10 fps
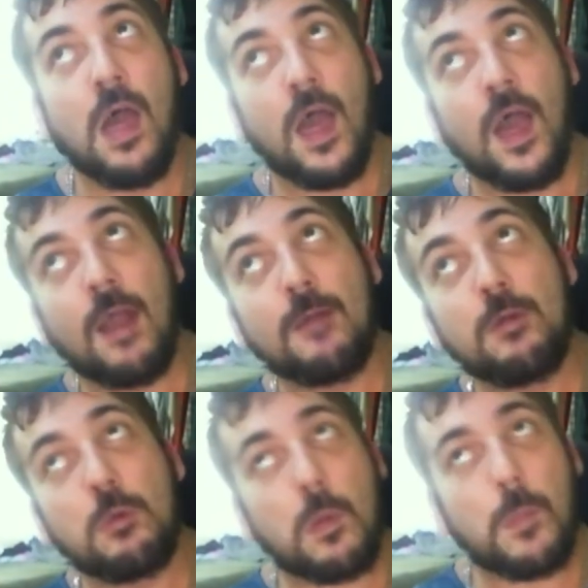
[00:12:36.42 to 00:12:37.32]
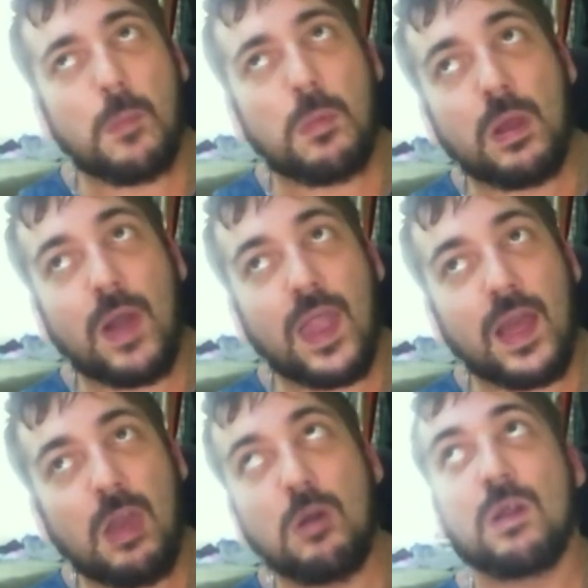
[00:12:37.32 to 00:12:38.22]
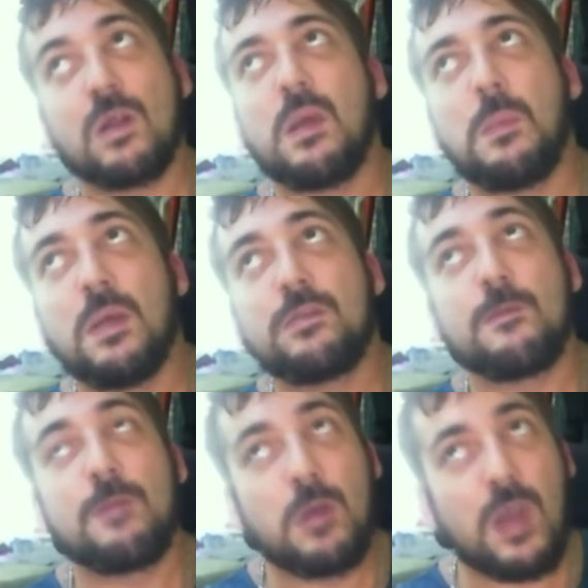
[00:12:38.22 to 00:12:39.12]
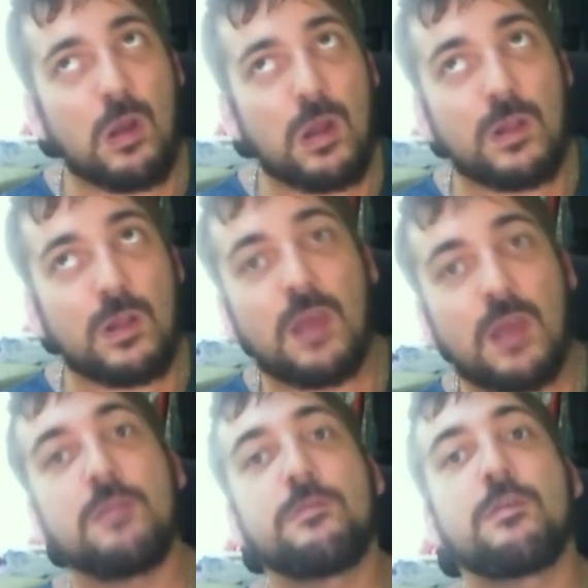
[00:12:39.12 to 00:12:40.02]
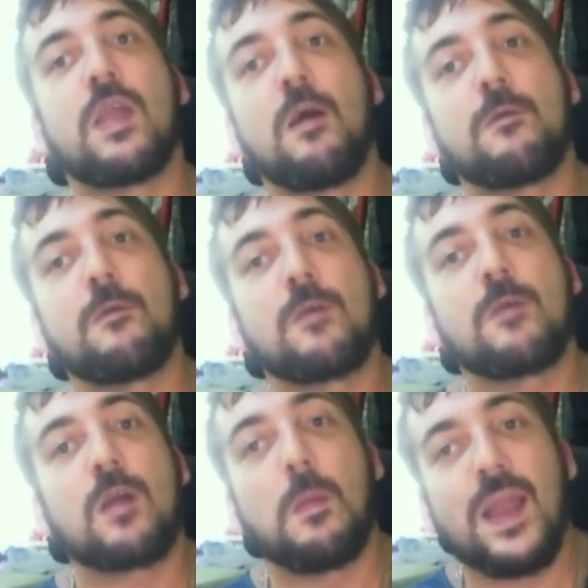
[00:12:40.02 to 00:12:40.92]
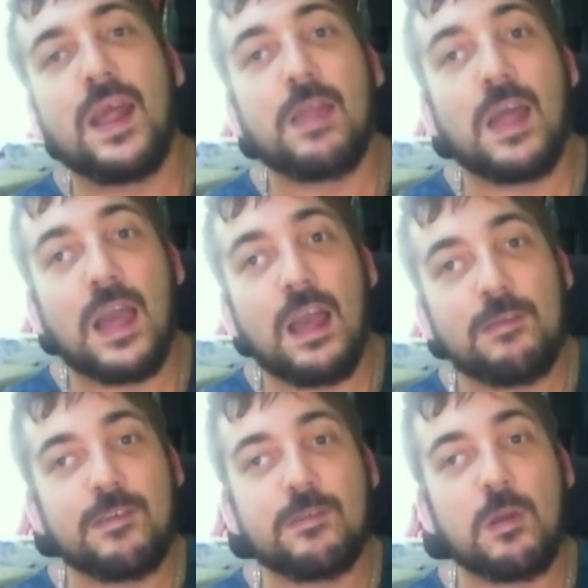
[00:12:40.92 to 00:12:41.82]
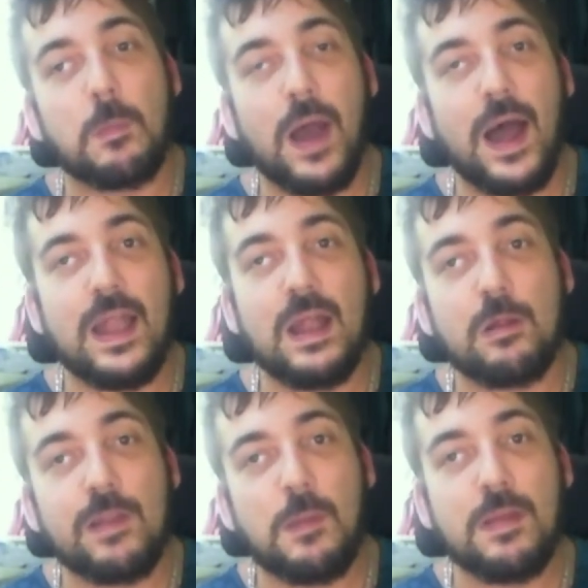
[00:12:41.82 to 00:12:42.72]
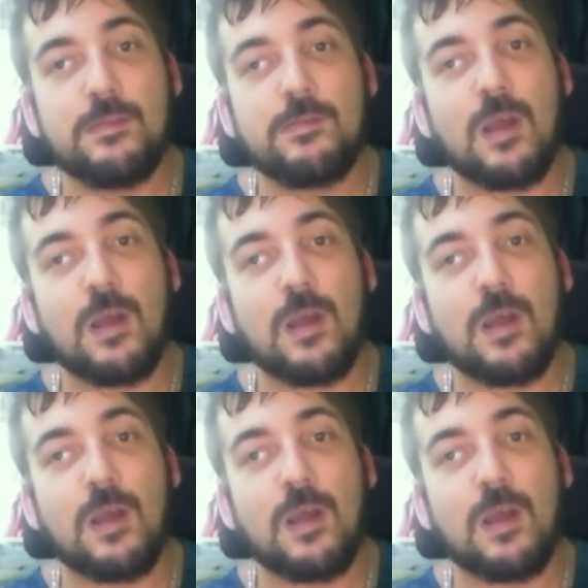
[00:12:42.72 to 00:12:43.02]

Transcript: if you remember, you got to kill your demons. If you kill your demons, you can overcome anything. It's just your mind and your demons trying to